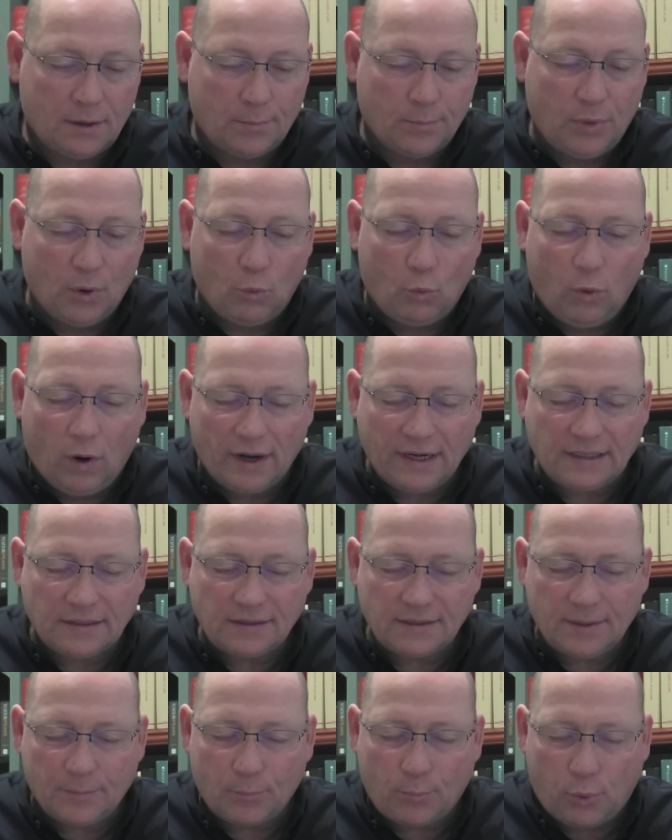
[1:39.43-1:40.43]
But what
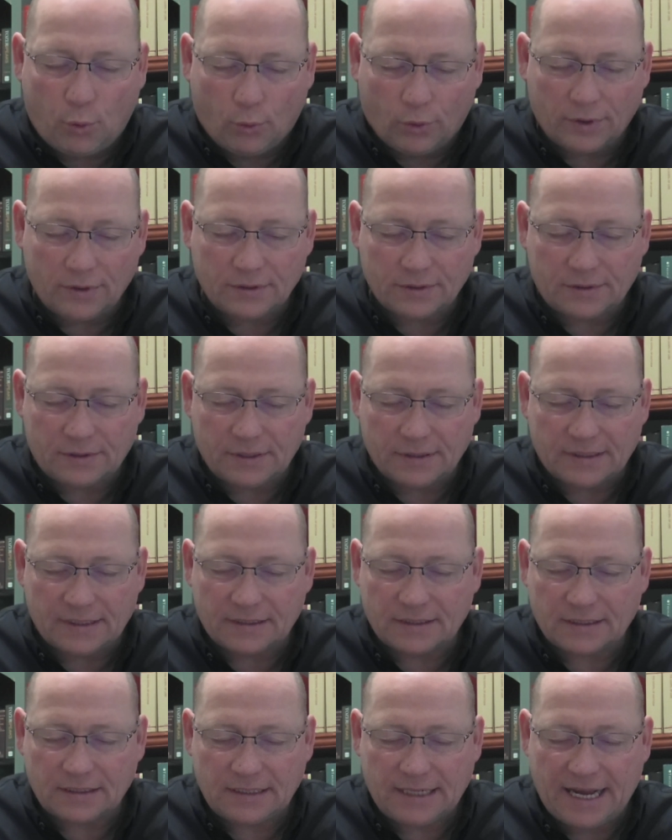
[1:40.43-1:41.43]
is important to
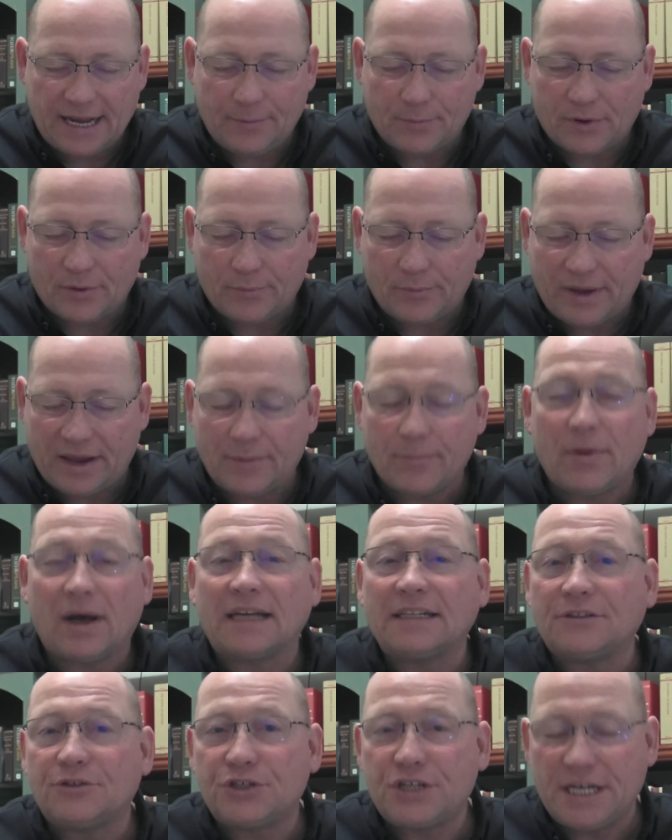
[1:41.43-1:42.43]
this statement made
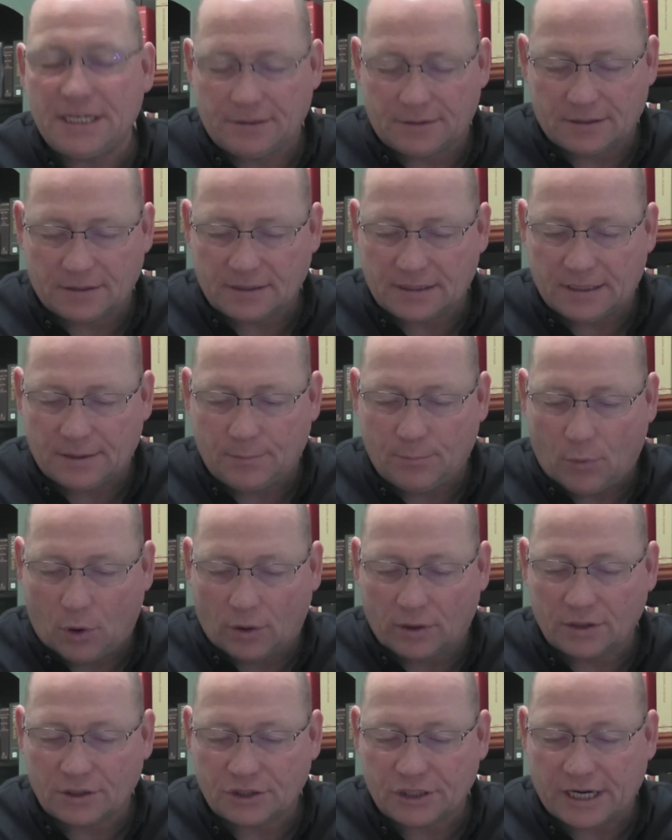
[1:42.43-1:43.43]
by Jesus in
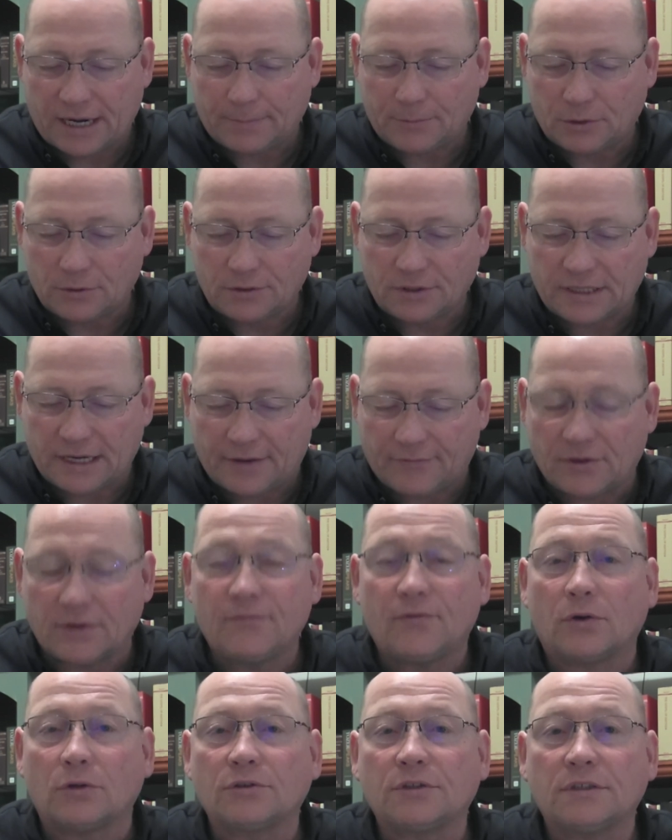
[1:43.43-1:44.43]
Mark chapter 7,
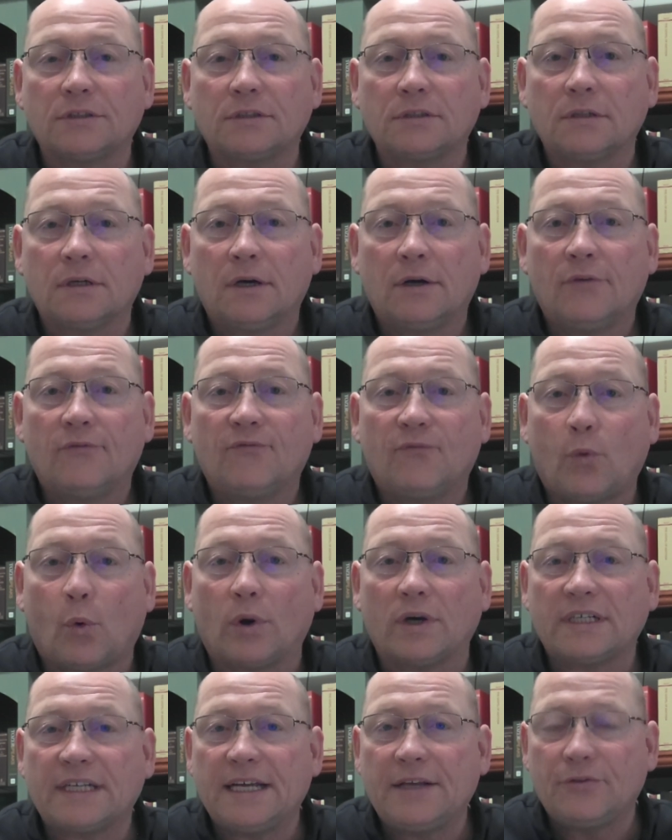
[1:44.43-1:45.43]
verses
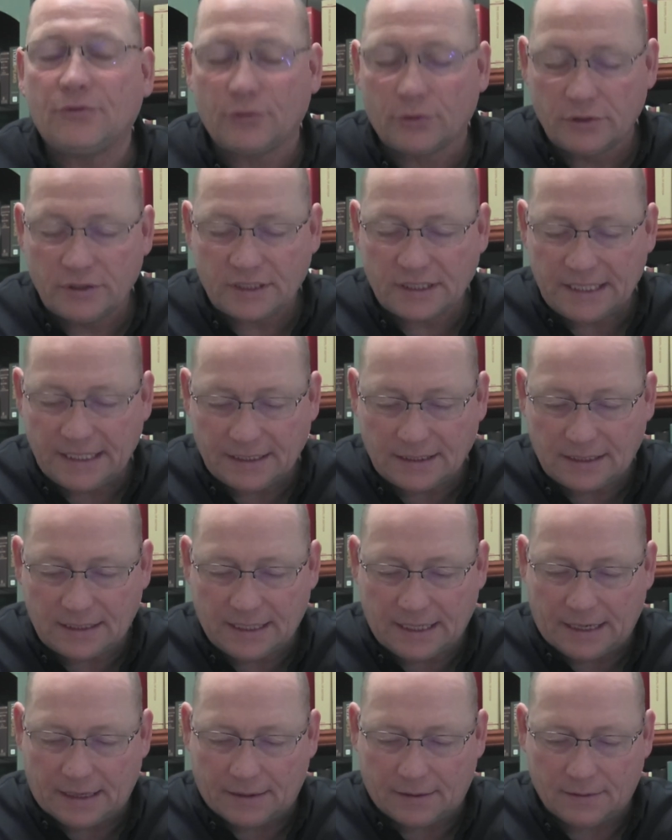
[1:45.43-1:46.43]
14 through
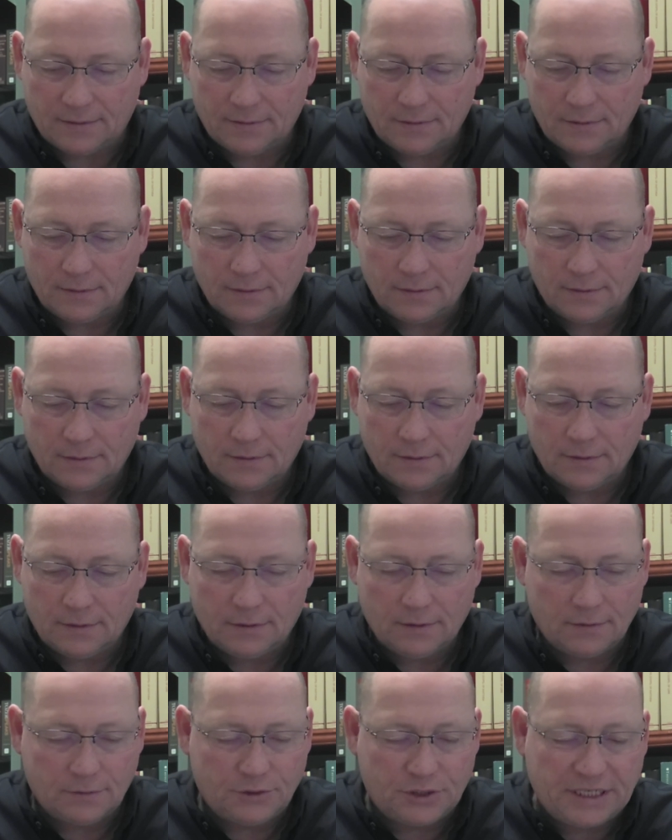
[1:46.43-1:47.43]
16?
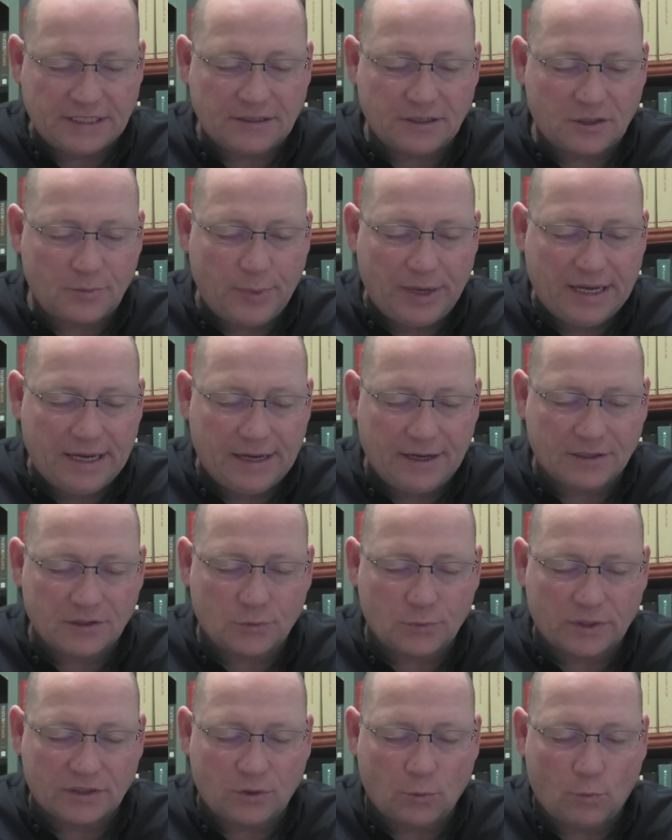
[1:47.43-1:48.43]
Jesus
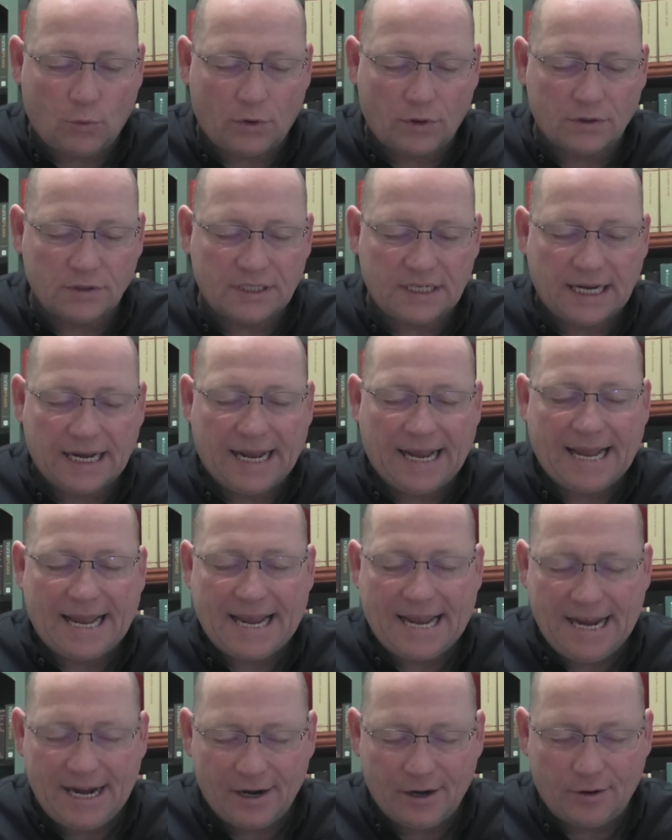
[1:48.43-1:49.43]
begins with the words,
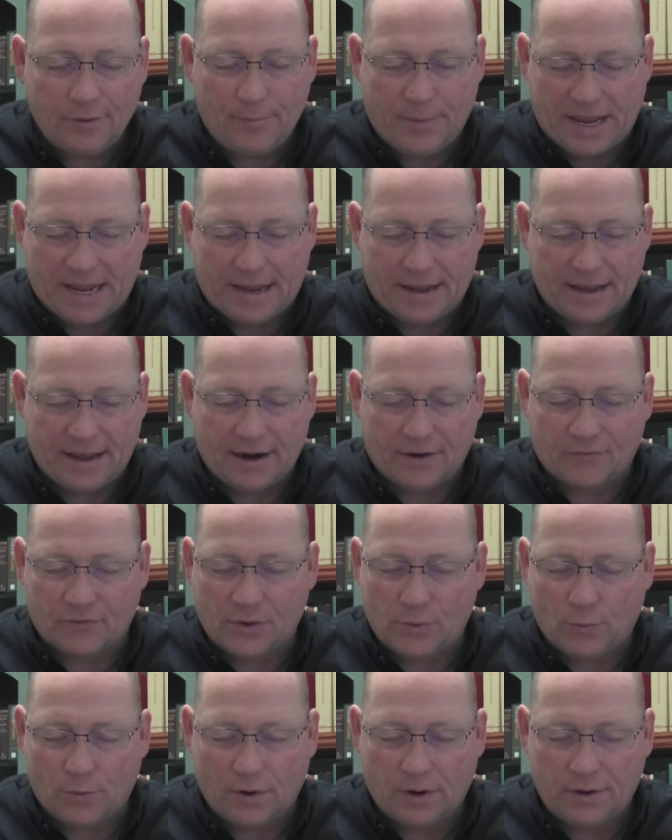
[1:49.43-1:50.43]
"Hear me,
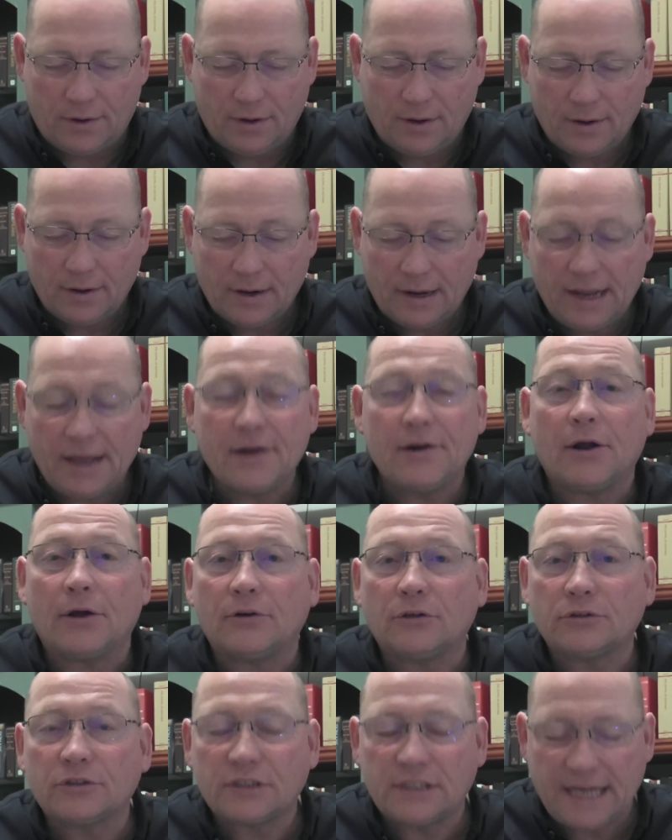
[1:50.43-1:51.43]
everyone, and
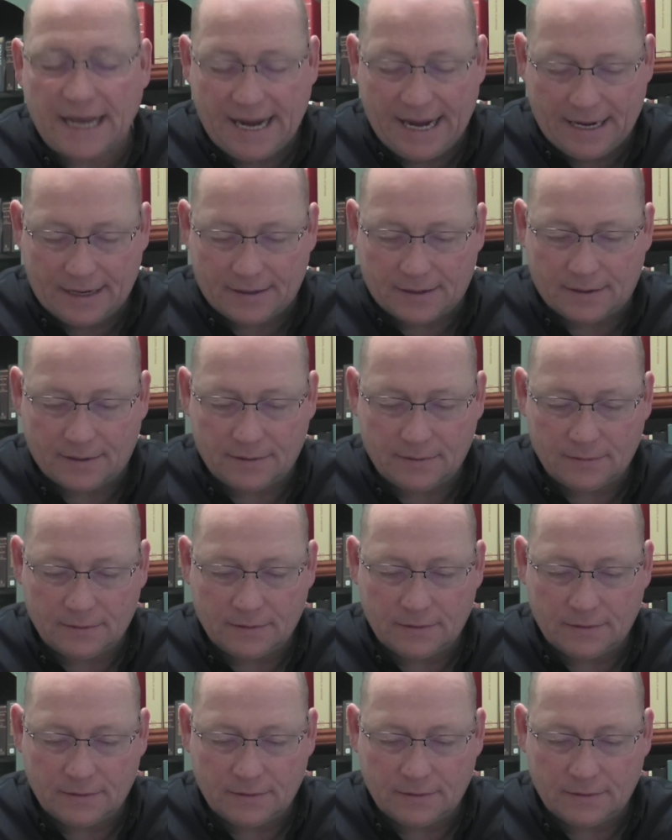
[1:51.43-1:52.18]
understand."